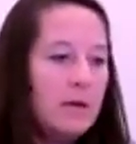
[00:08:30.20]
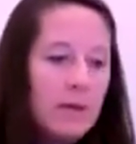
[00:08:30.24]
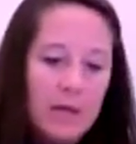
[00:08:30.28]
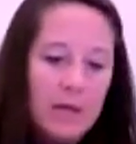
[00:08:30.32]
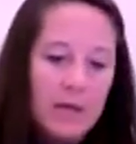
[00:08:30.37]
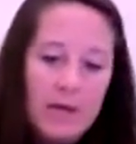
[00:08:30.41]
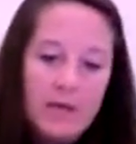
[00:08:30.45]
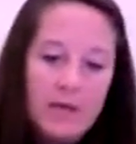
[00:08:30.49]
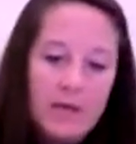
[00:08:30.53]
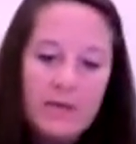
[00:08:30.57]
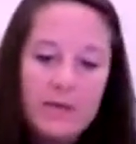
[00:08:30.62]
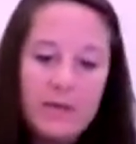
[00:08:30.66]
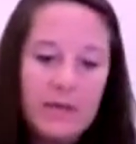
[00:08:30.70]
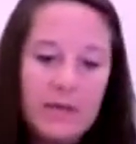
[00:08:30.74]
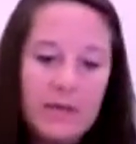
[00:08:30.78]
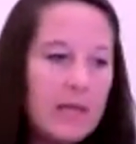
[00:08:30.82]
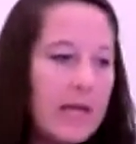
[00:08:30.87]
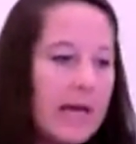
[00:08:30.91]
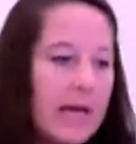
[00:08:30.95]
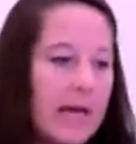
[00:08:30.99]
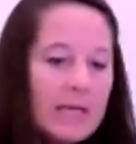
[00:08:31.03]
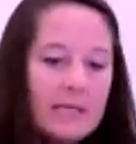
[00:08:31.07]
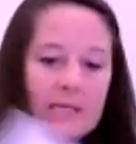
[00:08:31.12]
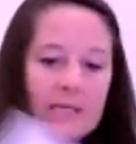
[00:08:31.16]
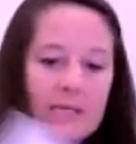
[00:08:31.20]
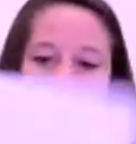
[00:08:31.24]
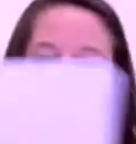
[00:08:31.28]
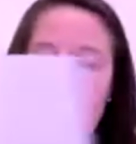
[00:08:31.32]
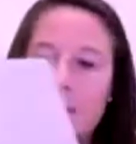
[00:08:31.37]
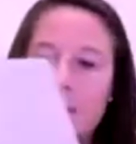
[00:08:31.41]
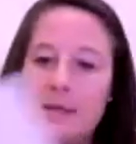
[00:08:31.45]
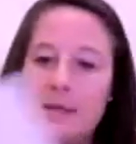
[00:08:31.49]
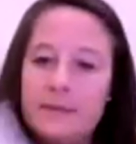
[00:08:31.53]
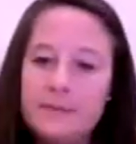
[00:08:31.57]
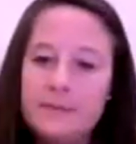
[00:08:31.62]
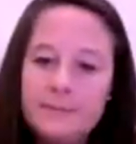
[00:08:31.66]
And then the last
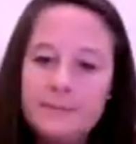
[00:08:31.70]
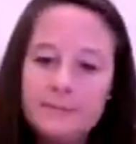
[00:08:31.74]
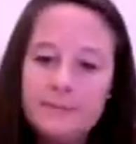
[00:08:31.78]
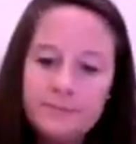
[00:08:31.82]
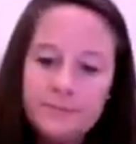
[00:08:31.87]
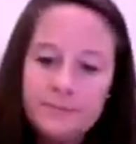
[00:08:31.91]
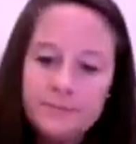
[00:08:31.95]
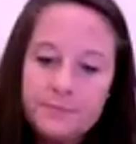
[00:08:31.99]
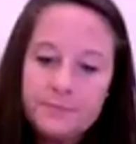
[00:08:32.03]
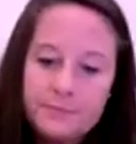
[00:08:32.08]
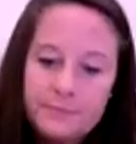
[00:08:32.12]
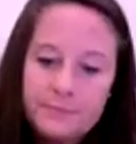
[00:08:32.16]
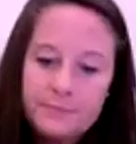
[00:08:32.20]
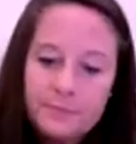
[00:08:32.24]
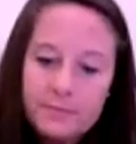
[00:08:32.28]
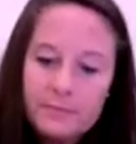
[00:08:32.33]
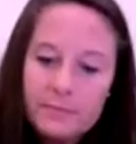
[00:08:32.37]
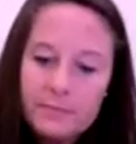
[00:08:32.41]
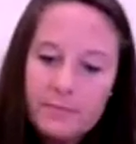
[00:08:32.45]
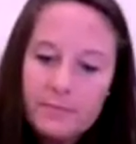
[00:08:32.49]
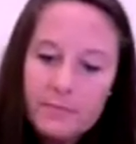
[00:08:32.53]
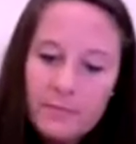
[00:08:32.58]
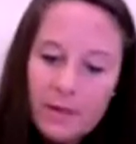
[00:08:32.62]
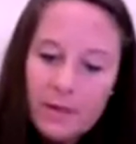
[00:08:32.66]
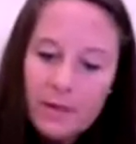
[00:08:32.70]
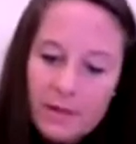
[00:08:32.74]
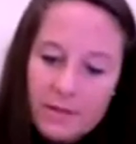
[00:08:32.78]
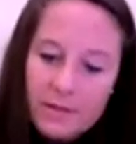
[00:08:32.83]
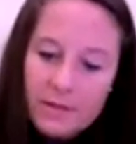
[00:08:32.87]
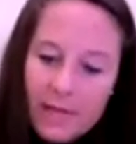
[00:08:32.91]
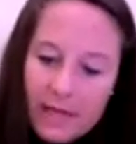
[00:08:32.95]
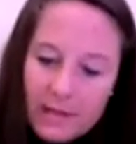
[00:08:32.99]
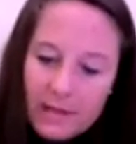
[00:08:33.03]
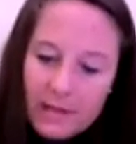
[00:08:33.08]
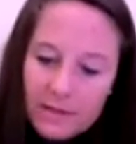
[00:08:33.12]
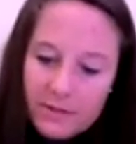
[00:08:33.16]
line is
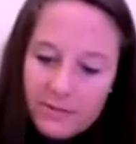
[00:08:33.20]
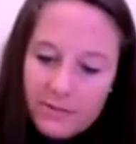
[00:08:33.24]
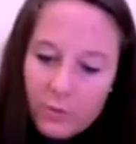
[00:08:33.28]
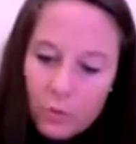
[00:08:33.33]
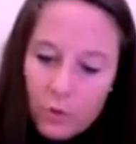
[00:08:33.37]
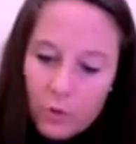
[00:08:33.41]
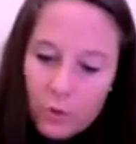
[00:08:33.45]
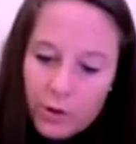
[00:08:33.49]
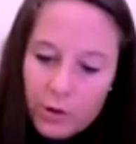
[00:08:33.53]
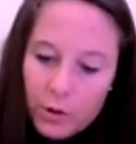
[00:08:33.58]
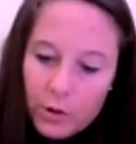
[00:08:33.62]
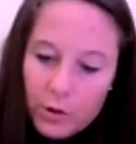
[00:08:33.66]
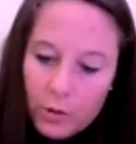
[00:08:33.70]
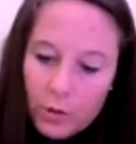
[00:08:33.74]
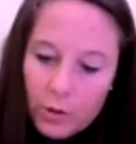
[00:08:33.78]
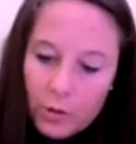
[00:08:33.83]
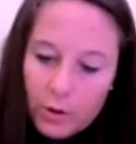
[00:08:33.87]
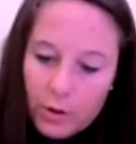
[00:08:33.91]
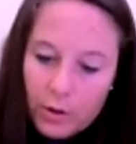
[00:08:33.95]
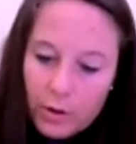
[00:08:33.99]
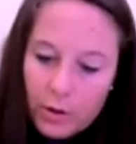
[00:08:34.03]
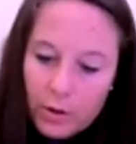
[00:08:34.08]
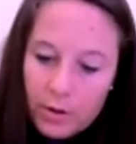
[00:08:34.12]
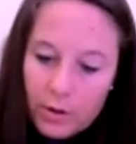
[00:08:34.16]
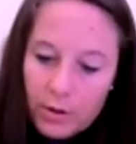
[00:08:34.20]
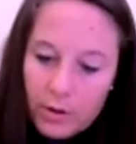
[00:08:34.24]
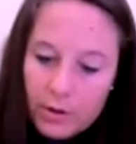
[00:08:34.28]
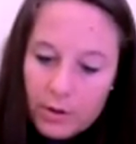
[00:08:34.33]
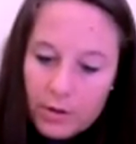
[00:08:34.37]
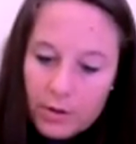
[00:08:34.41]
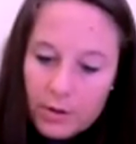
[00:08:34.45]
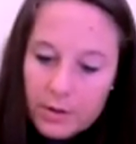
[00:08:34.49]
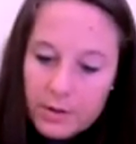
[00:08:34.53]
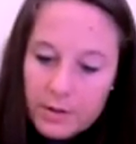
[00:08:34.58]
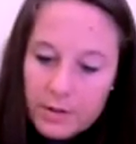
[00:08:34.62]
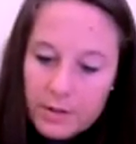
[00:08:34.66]
actually for your
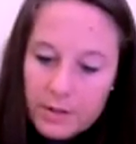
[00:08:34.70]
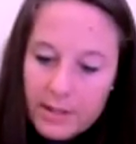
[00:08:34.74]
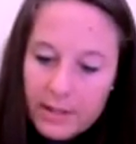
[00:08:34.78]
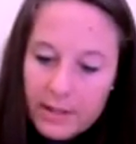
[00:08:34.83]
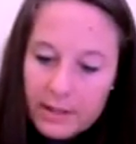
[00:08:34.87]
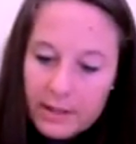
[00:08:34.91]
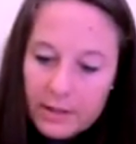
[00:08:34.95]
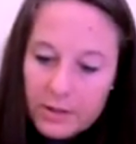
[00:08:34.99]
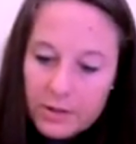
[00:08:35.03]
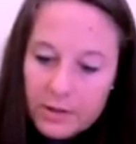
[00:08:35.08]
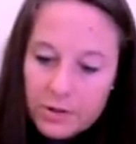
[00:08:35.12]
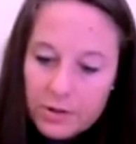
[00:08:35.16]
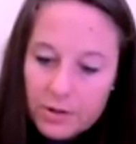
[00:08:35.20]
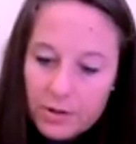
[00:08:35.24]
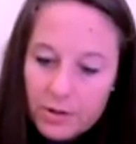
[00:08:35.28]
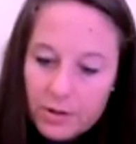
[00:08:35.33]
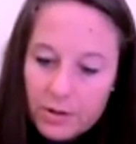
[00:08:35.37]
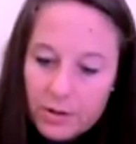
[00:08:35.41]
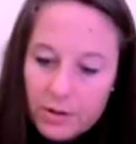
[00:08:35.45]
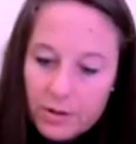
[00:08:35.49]
signature.